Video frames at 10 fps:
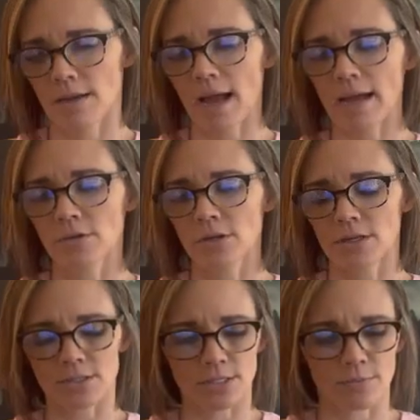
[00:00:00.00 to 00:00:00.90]
Um, I will
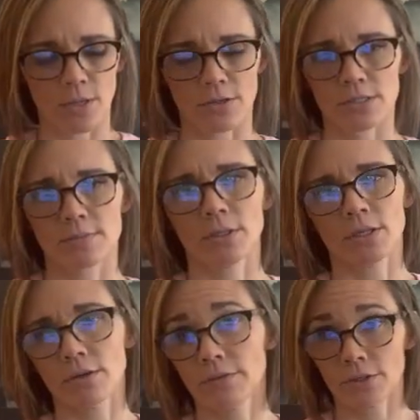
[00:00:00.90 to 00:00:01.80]
also post
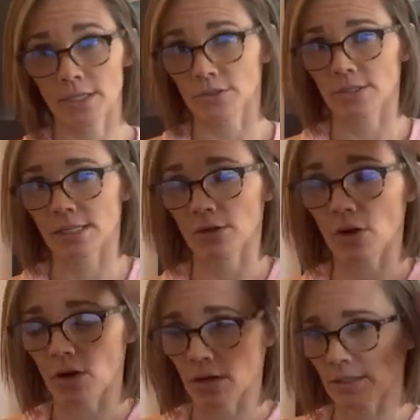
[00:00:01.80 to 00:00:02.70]
below if you're interested at
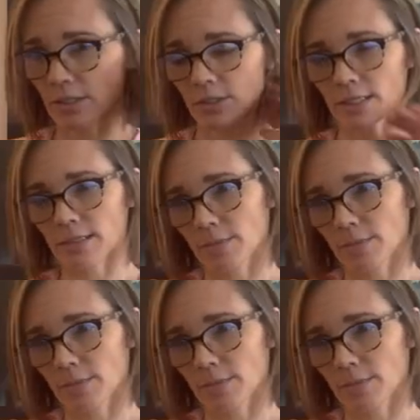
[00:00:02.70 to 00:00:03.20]
all in learning